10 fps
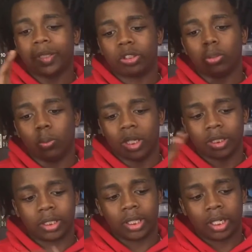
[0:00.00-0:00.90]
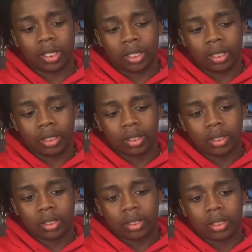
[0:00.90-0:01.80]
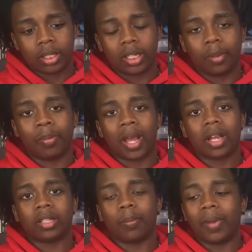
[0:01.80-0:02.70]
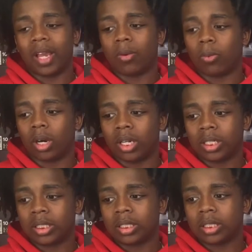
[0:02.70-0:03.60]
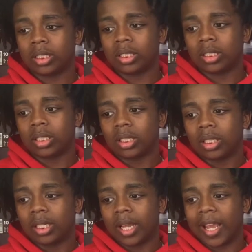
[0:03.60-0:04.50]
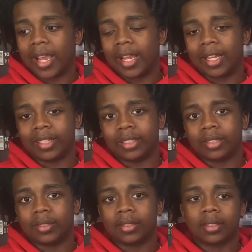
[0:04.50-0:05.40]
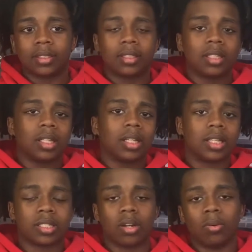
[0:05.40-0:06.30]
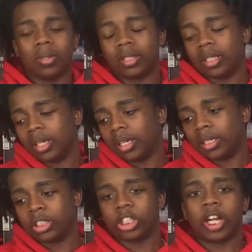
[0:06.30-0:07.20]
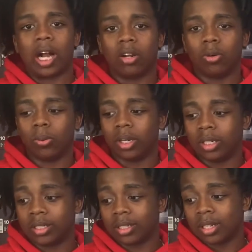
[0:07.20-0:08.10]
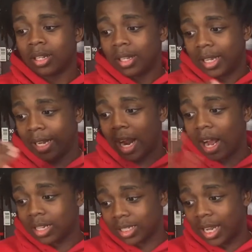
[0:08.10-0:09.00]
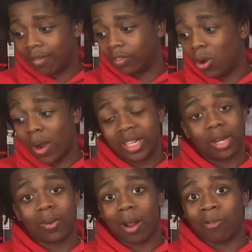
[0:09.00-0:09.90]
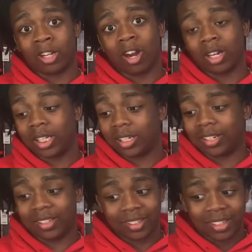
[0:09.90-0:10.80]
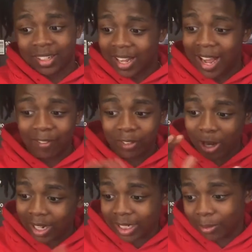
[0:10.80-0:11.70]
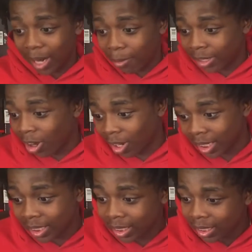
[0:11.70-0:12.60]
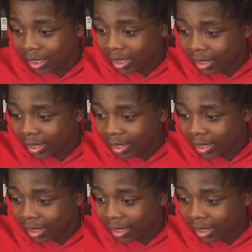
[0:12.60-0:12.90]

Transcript: I would put 2 ones in a pack. The band ones and let's go with the Chicago ones. And I honestly have no idea what I would call it. I have no idea what I would call it.